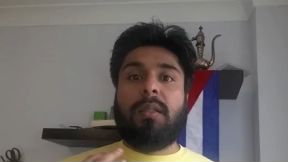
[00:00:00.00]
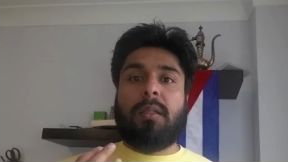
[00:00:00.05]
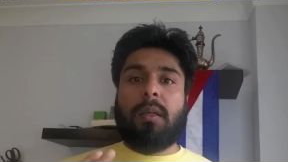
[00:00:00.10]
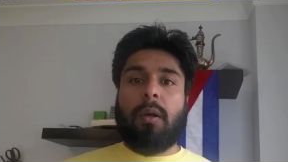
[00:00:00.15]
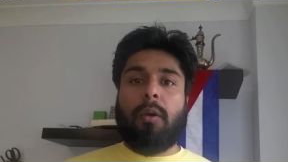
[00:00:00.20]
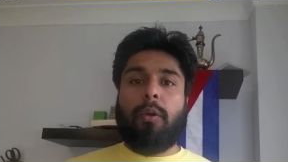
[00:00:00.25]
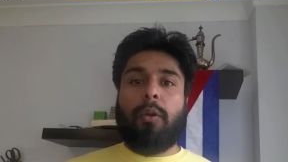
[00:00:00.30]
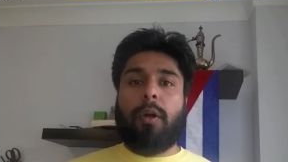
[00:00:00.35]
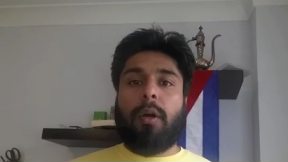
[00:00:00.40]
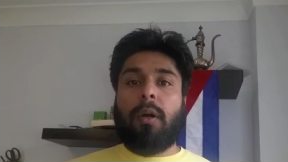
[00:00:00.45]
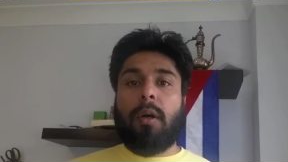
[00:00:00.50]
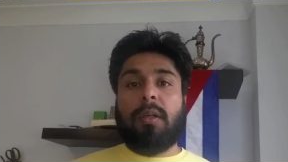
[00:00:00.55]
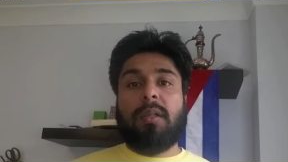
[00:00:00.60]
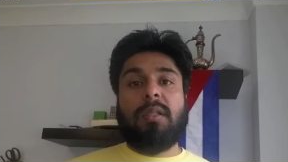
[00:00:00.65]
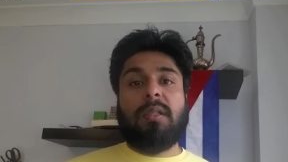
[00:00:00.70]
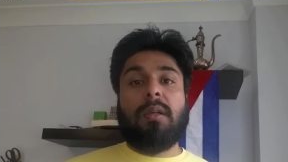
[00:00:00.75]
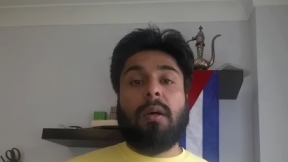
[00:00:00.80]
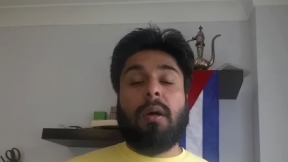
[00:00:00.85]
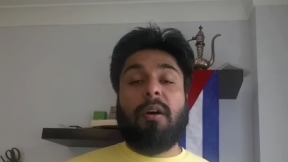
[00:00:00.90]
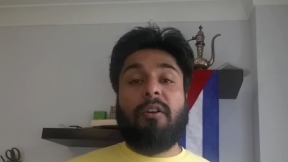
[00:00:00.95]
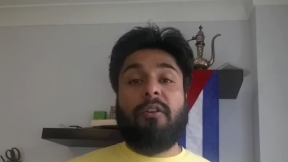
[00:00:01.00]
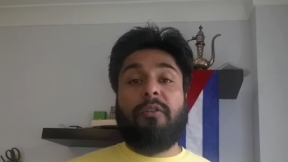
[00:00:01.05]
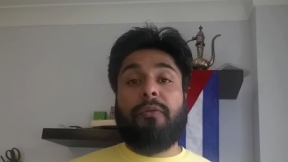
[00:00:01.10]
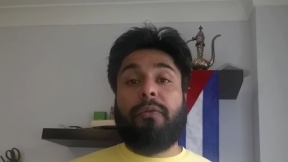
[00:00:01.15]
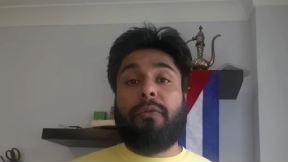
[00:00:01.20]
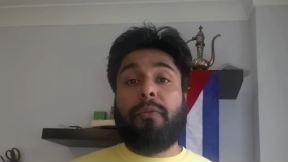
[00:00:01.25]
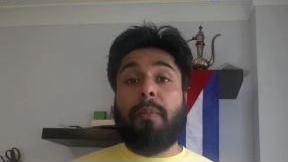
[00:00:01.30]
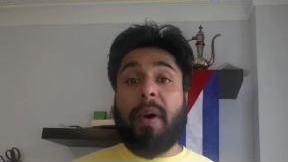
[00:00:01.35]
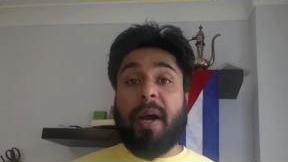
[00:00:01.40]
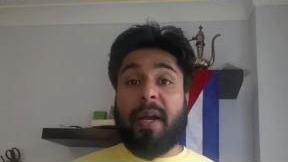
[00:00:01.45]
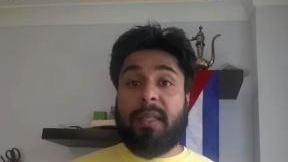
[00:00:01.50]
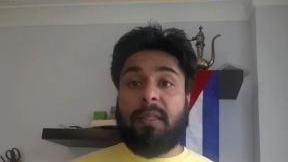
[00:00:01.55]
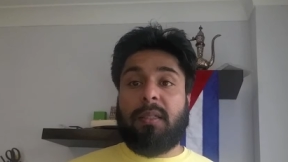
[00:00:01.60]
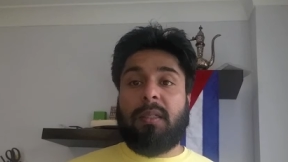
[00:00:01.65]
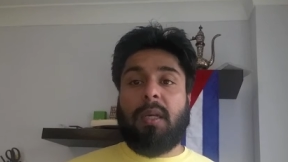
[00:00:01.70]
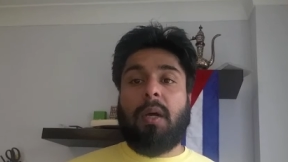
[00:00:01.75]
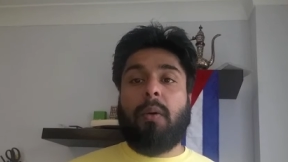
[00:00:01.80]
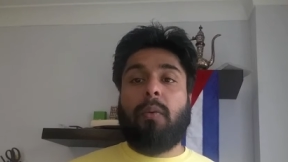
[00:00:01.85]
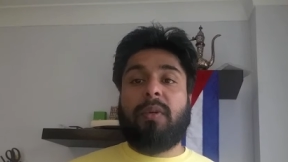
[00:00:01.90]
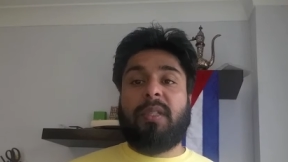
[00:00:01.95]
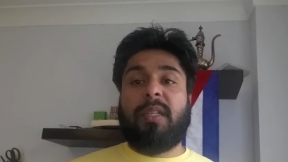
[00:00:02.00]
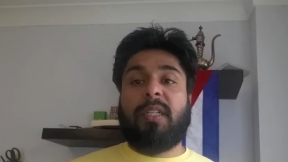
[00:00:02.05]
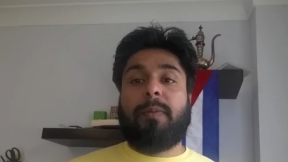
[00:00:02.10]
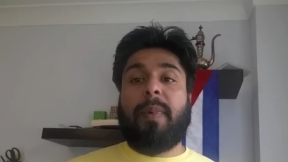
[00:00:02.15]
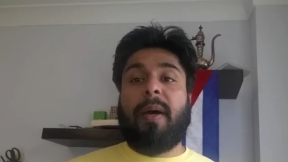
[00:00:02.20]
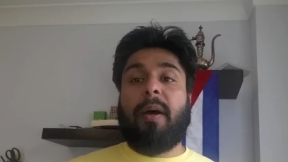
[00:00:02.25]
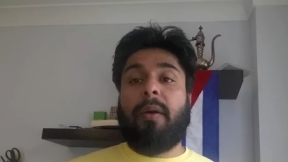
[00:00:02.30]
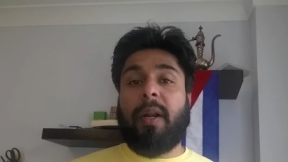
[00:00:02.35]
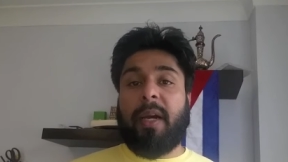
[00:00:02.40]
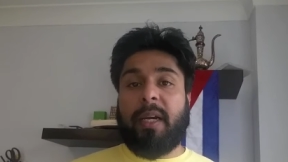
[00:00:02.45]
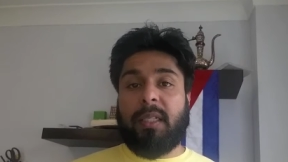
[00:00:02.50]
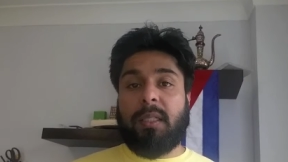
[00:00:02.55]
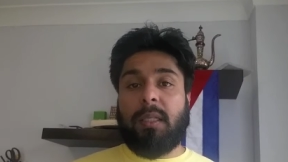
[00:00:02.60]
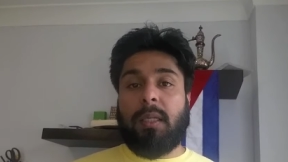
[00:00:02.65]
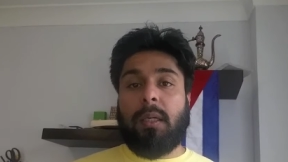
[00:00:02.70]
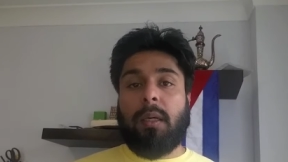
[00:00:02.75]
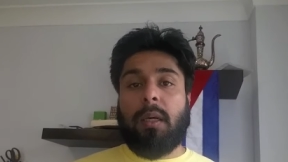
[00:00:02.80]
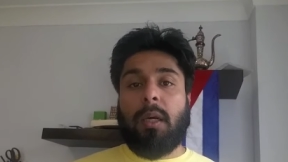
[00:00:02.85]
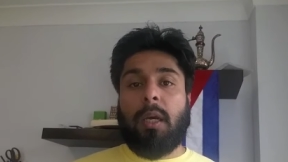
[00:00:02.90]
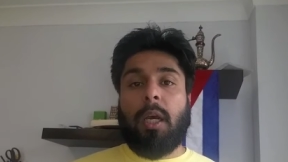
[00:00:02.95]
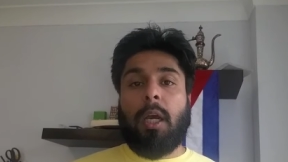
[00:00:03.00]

So the cost of my dessert was £6.90.